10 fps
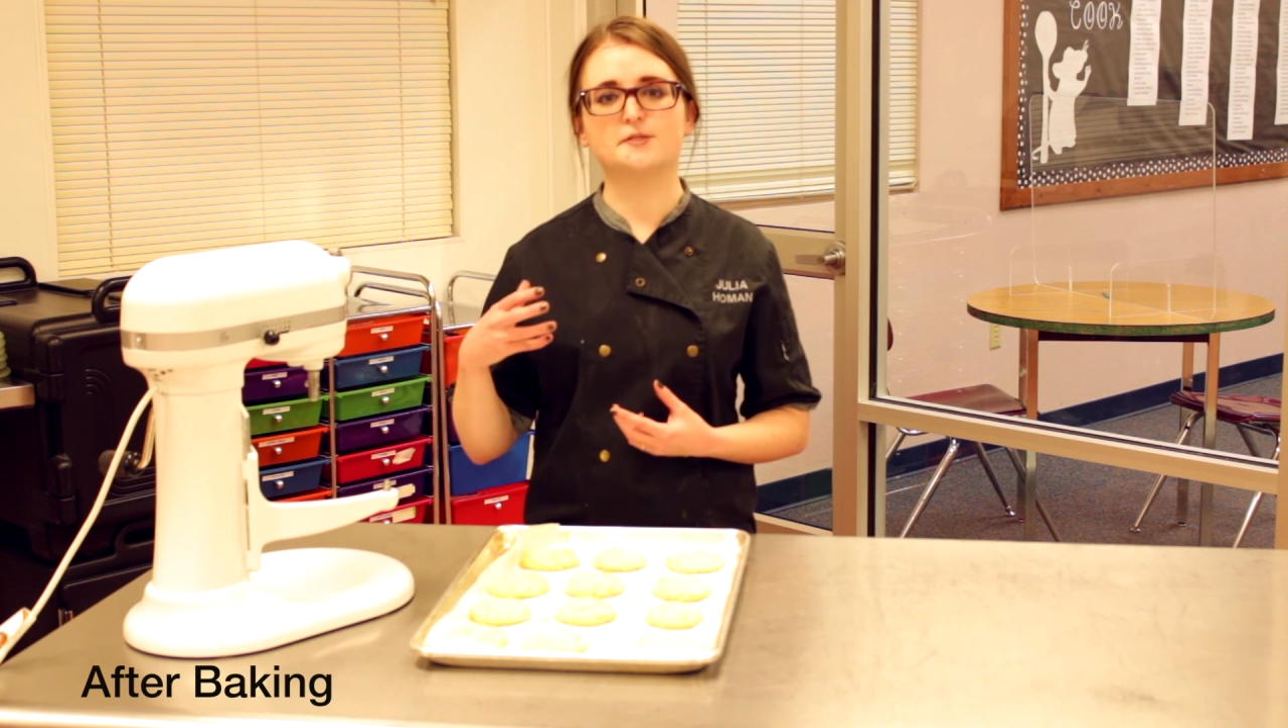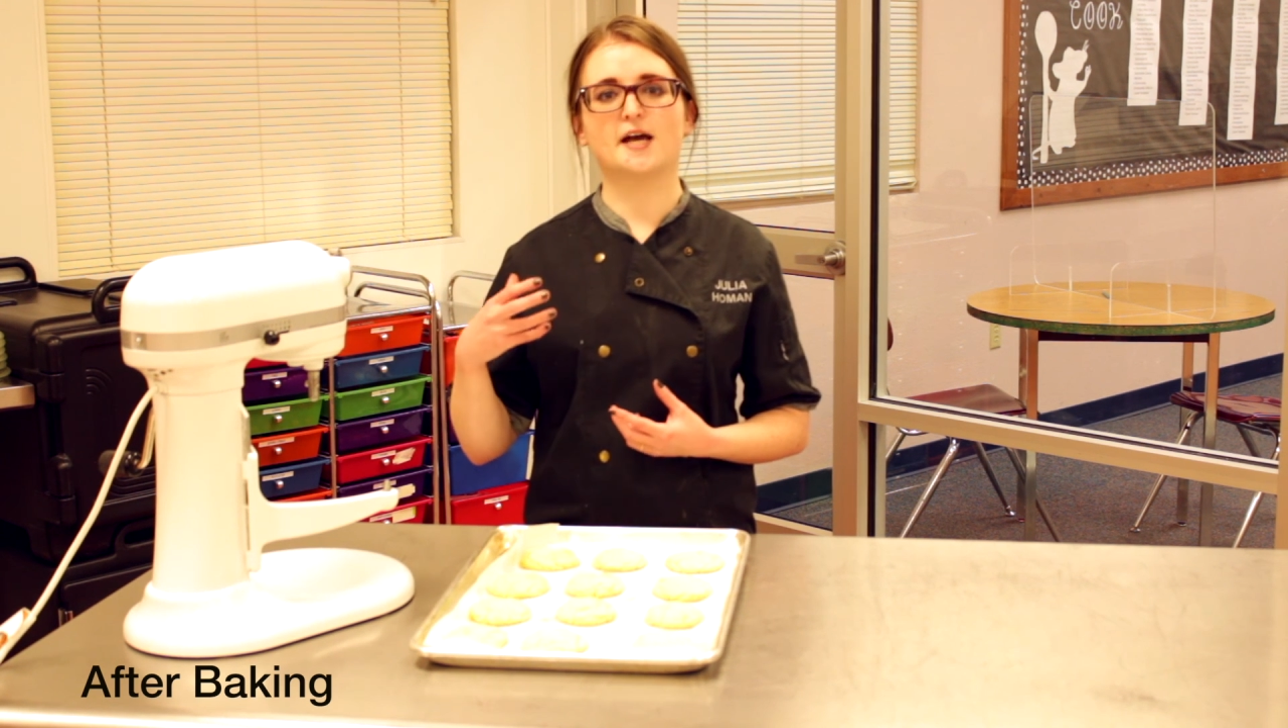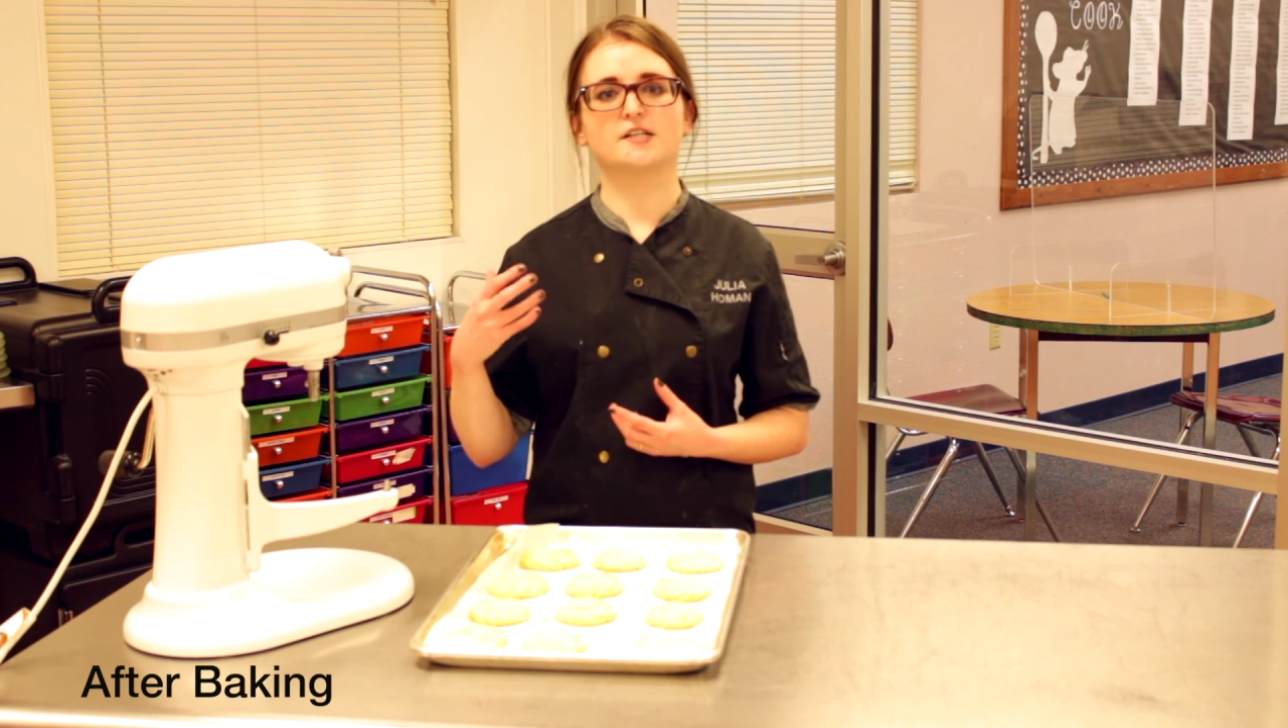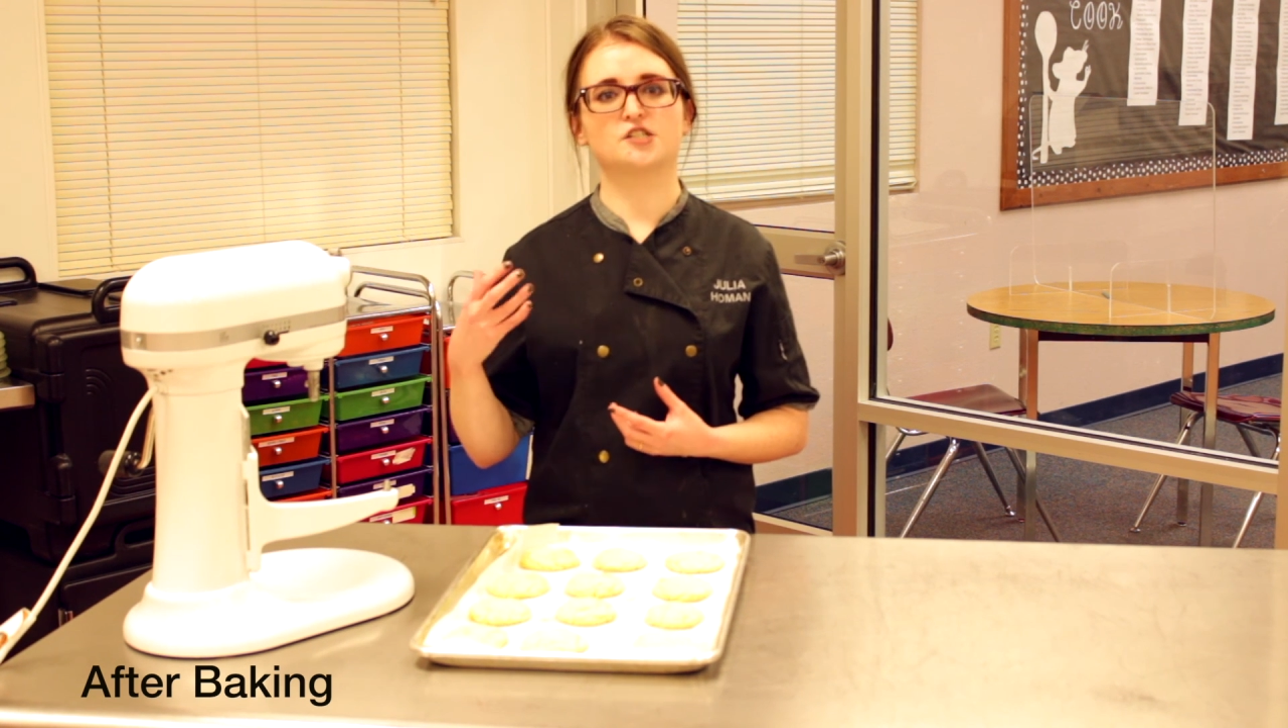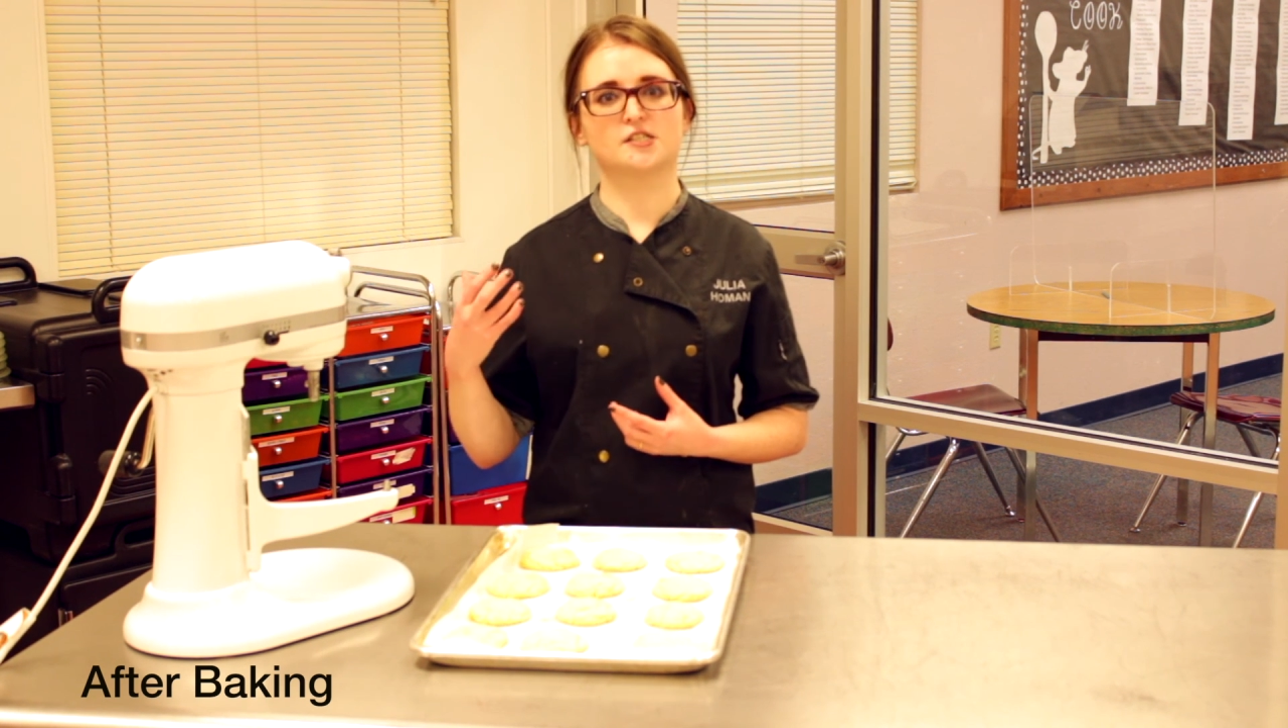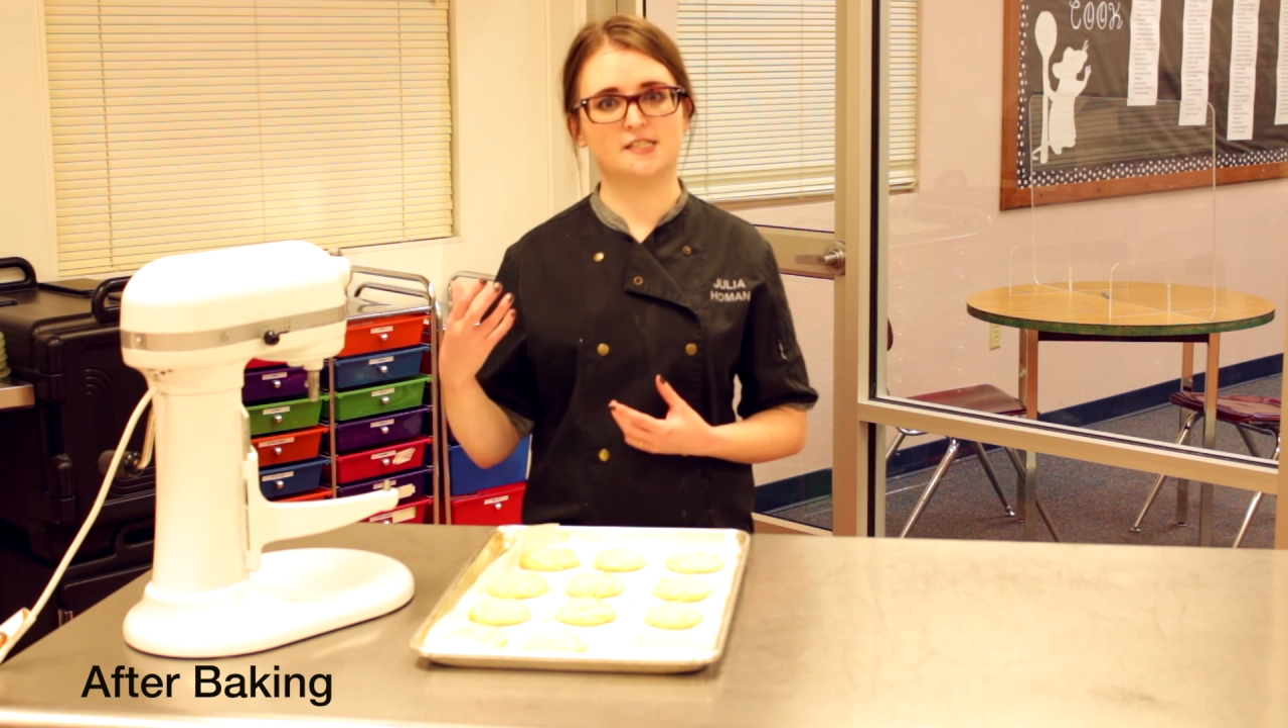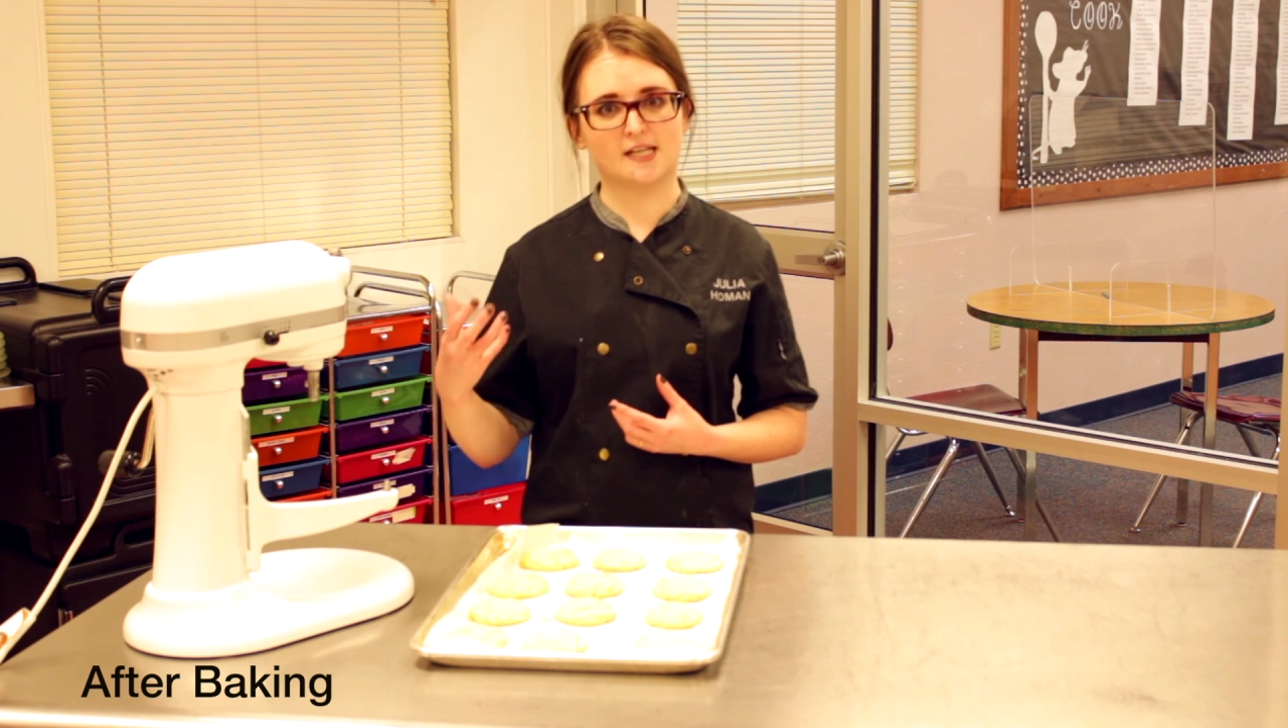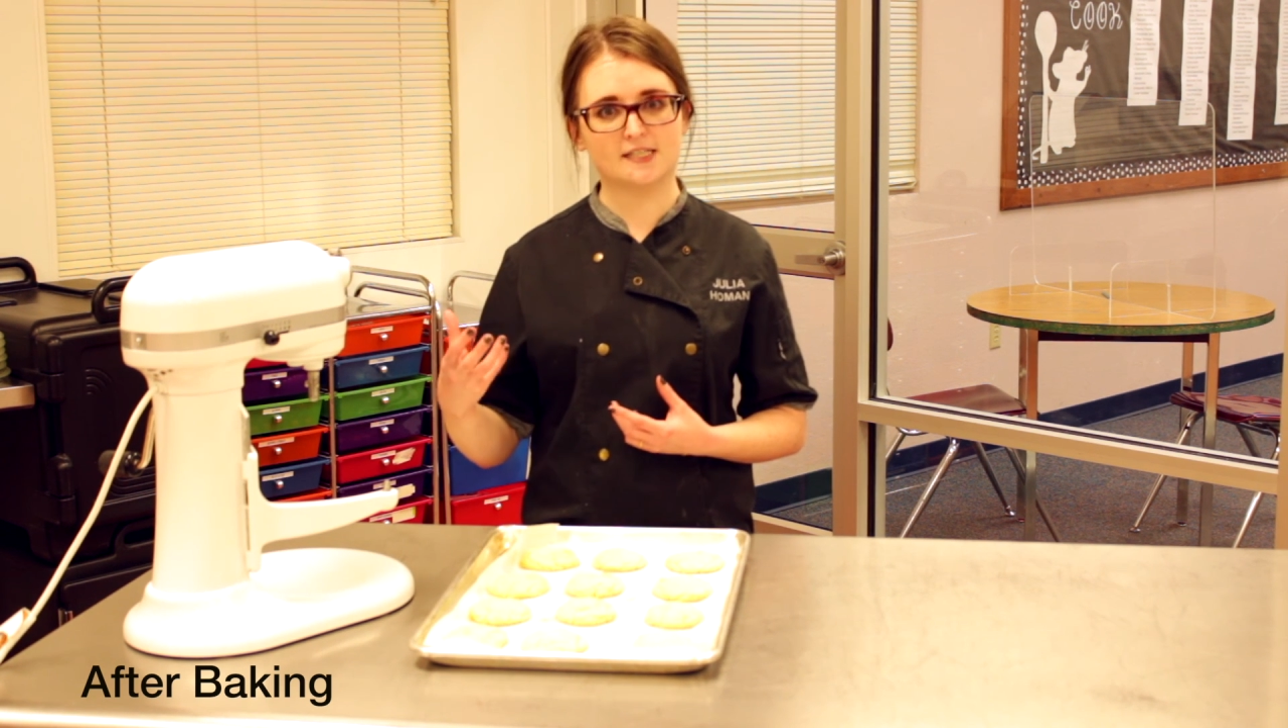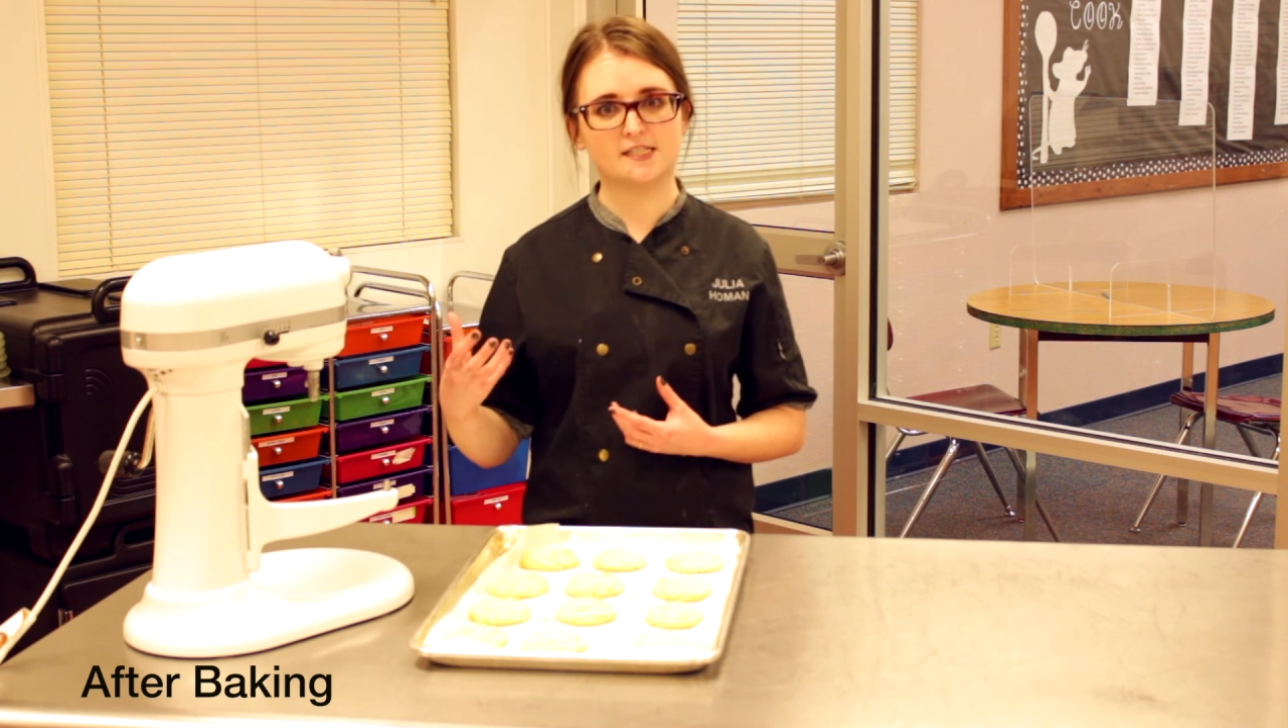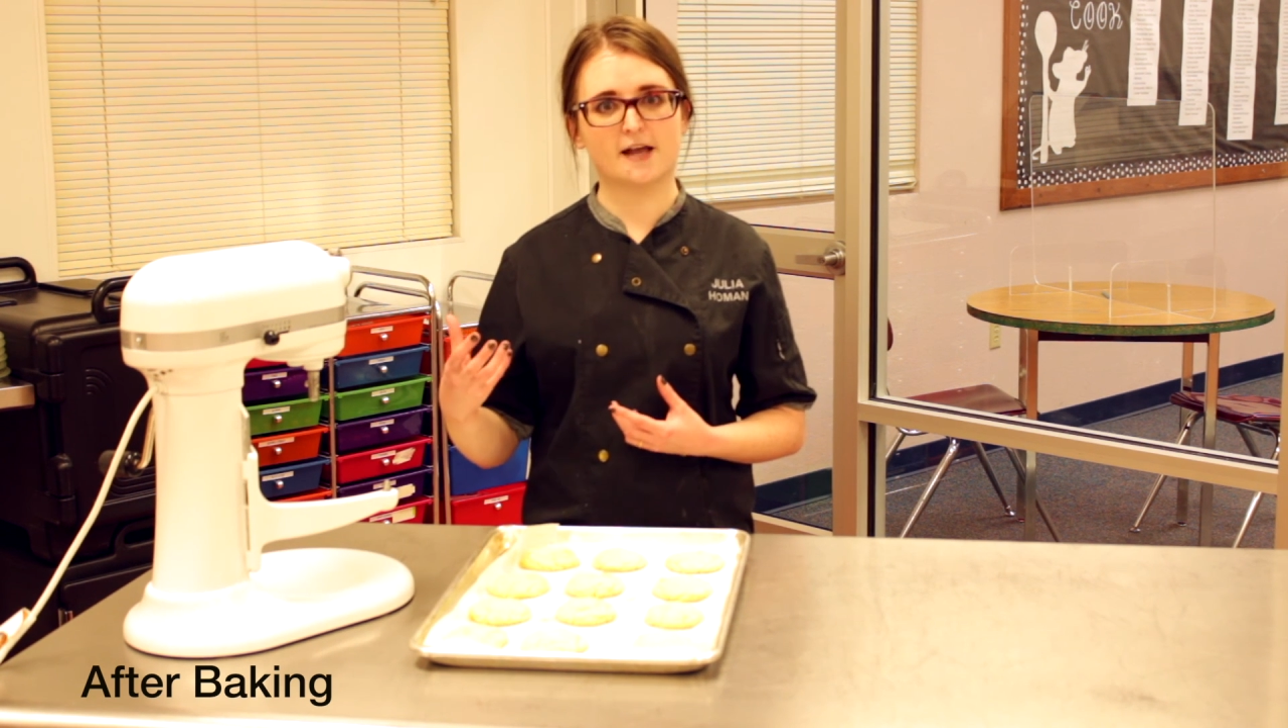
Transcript: to actually see that